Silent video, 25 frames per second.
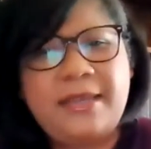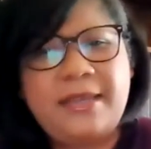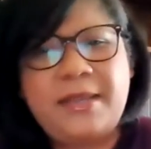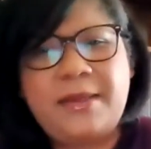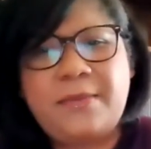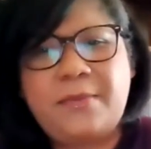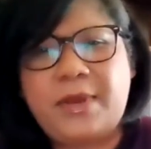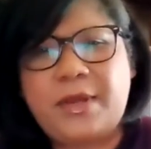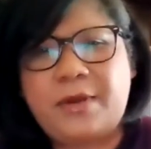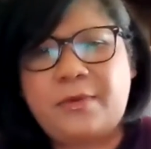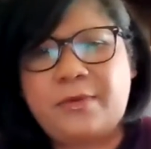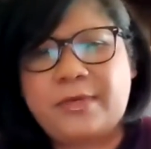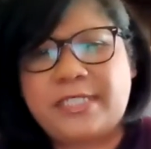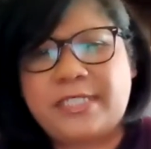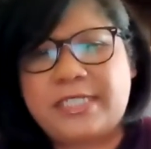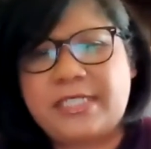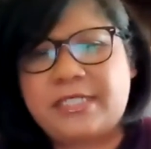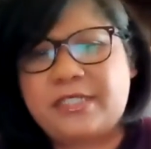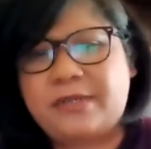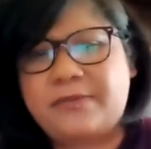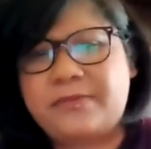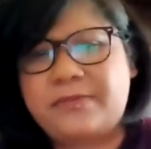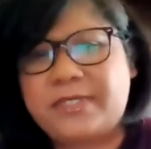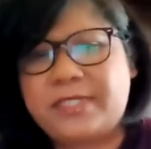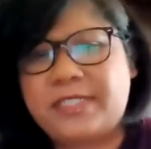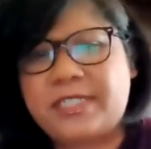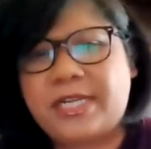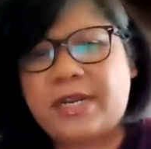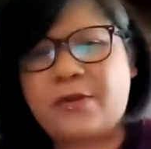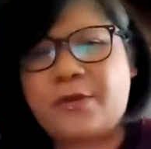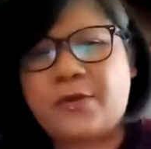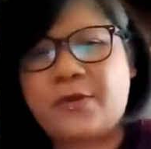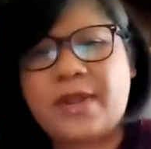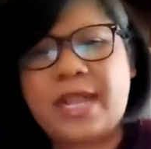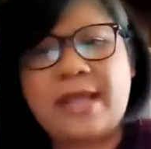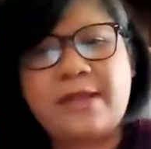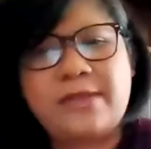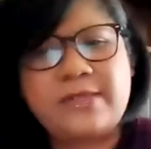but when she served as
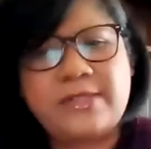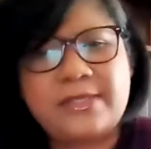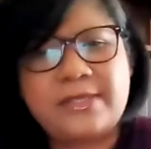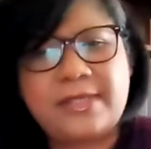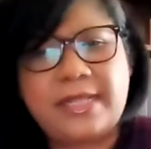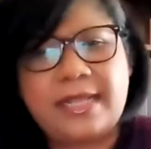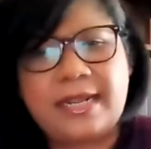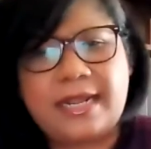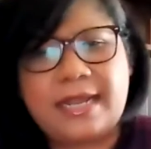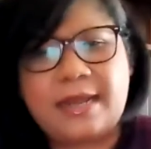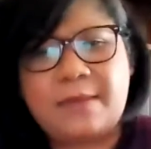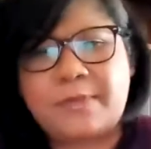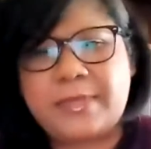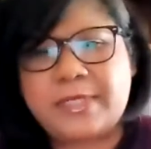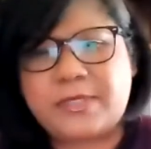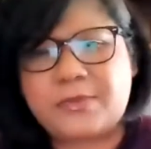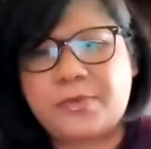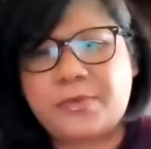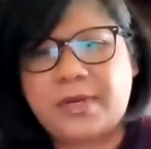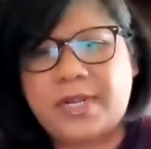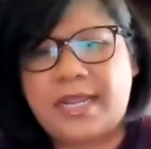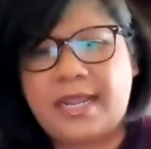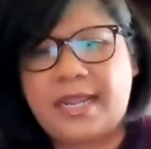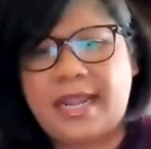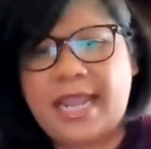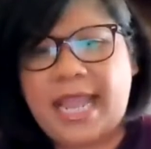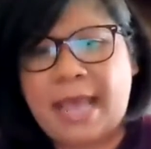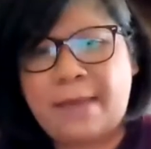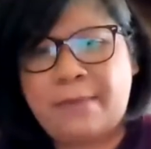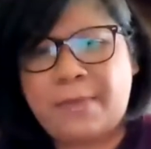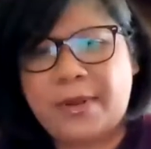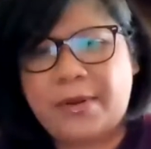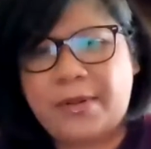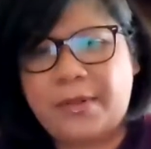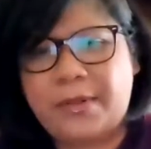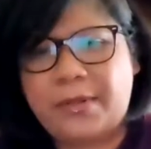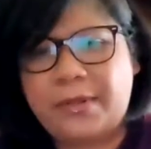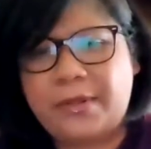general counsel at Compass Working
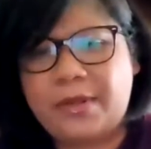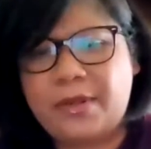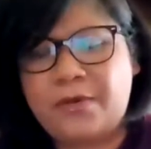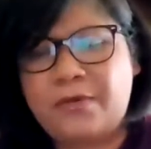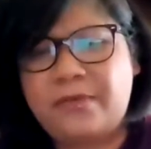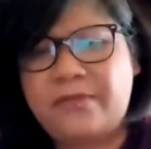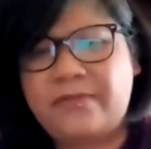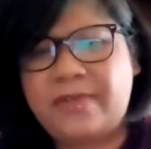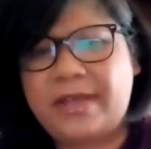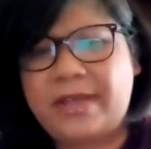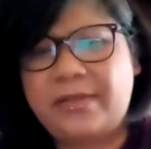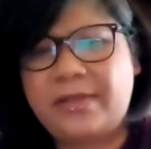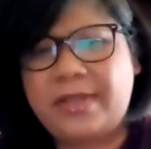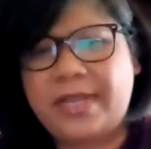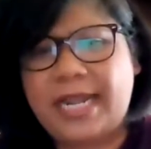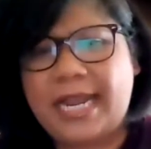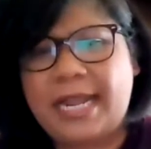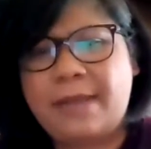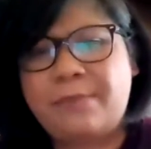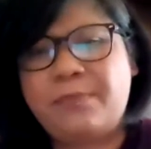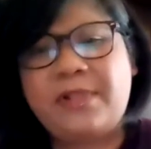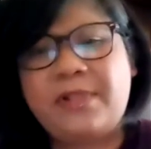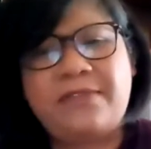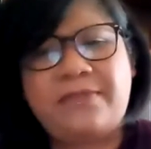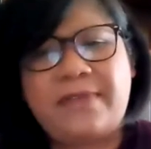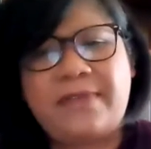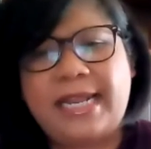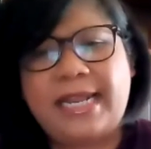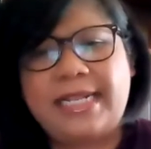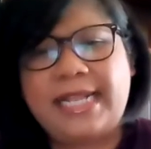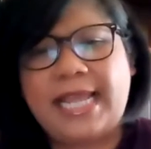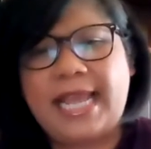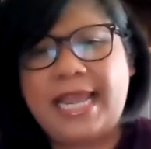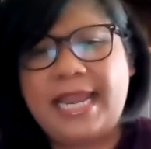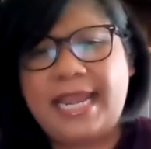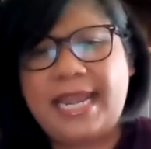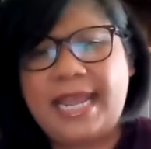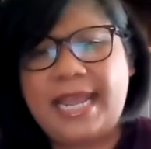Capital, co-founded Amplify
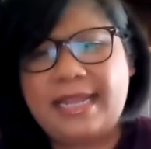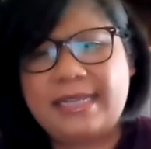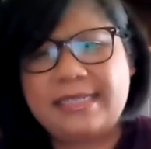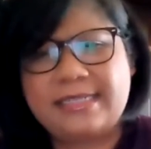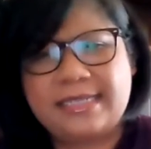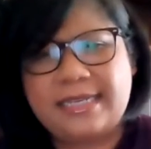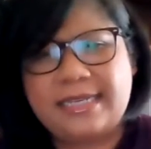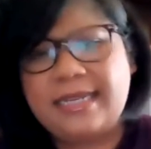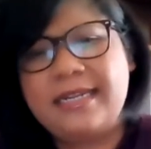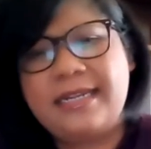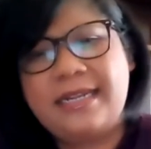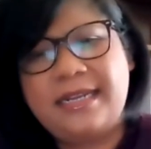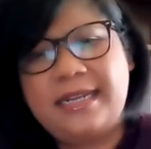Latinx,